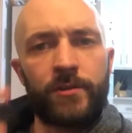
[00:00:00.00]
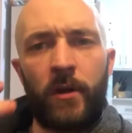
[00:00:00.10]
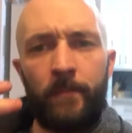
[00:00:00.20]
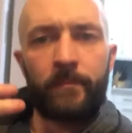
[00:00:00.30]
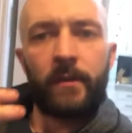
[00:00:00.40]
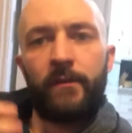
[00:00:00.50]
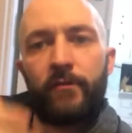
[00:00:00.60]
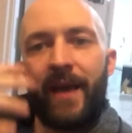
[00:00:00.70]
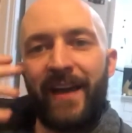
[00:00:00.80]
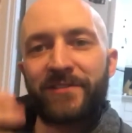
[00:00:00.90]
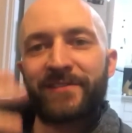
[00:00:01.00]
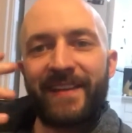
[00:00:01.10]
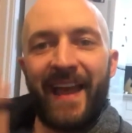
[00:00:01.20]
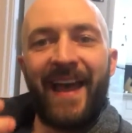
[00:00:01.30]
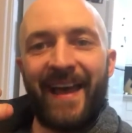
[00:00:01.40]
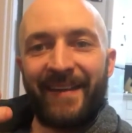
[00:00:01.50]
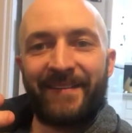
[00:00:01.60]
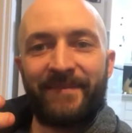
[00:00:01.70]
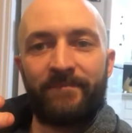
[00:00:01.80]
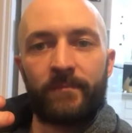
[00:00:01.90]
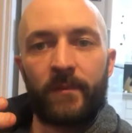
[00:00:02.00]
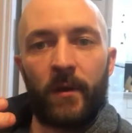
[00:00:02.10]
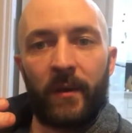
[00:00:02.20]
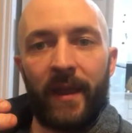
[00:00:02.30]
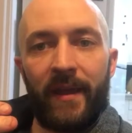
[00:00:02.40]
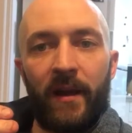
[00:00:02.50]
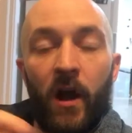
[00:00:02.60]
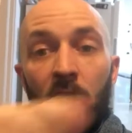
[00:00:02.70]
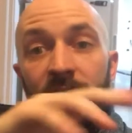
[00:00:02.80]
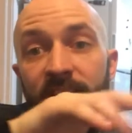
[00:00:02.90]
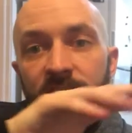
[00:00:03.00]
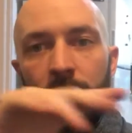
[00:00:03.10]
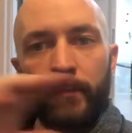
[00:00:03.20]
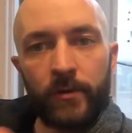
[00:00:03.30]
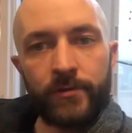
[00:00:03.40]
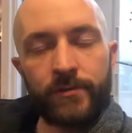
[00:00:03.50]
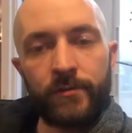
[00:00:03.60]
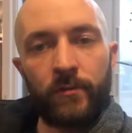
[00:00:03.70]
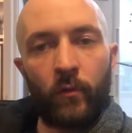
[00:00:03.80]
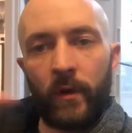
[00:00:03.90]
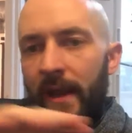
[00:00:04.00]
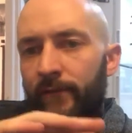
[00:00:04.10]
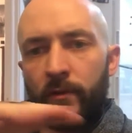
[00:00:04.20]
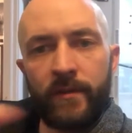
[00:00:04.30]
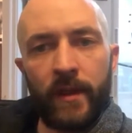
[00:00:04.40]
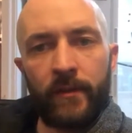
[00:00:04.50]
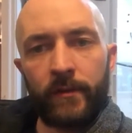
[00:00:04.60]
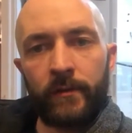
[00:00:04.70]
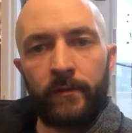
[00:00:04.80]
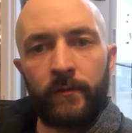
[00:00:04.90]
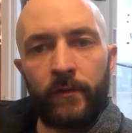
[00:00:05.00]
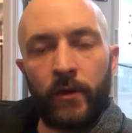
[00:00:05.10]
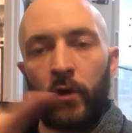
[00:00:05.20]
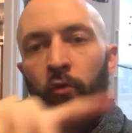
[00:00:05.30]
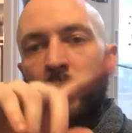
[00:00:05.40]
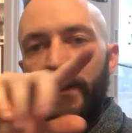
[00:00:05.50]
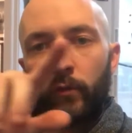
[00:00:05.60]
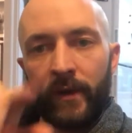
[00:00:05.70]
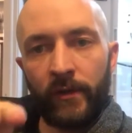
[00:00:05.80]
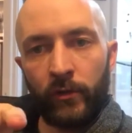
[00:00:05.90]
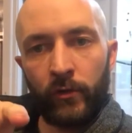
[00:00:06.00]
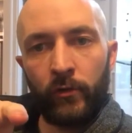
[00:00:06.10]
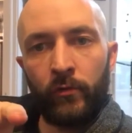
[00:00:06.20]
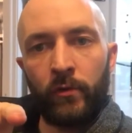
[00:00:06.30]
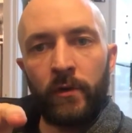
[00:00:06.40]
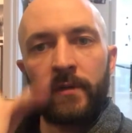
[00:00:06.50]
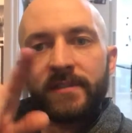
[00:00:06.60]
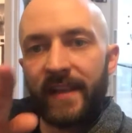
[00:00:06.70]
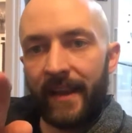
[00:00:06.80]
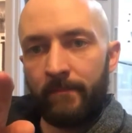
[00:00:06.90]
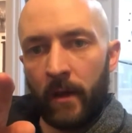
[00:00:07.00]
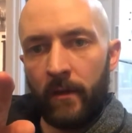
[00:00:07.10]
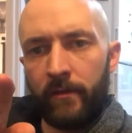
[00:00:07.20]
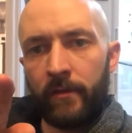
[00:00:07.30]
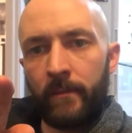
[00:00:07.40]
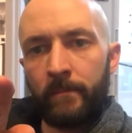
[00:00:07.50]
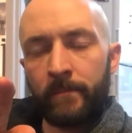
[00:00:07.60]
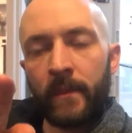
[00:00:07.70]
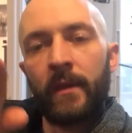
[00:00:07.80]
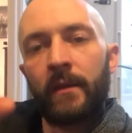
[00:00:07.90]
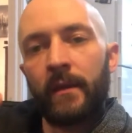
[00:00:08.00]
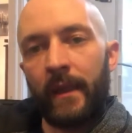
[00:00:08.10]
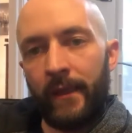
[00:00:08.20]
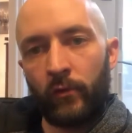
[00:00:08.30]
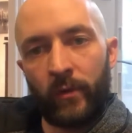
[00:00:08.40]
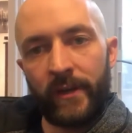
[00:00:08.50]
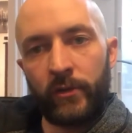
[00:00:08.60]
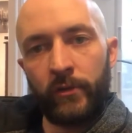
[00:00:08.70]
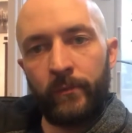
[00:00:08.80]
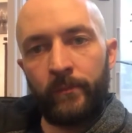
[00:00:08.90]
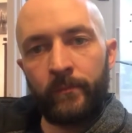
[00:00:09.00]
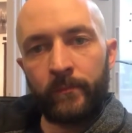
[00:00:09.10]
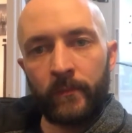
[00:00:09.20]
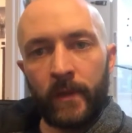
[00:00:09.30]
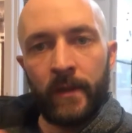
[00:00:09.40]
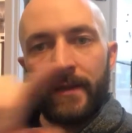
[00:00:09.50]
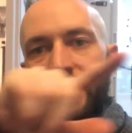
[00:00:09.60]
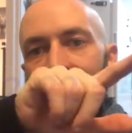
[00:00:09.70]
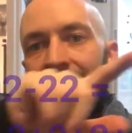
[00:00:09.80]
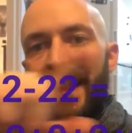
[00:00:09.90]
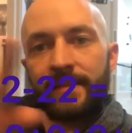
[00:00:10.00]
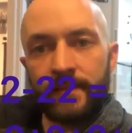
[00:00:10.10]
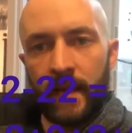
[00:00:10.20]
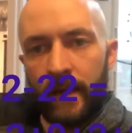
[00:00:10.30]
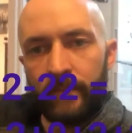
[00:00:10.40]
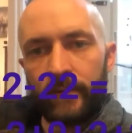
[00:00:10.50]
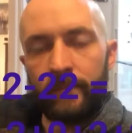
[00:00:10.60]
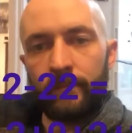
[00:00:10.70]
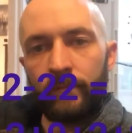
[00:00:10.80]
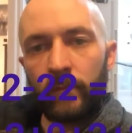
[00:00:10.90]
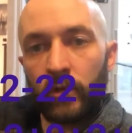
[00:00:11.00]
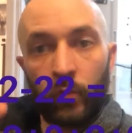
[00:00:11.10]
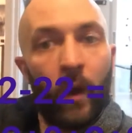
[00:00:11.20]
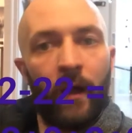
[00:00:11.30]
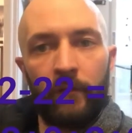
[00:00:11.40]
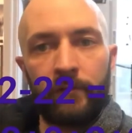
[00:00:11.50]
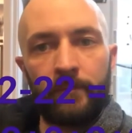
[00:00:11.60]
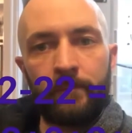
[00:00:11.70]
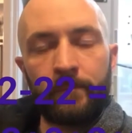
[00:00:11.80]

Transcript: So if you actually add, okay, all these numbers, one after the other, 2022, second month, and 22, it adds up to 12.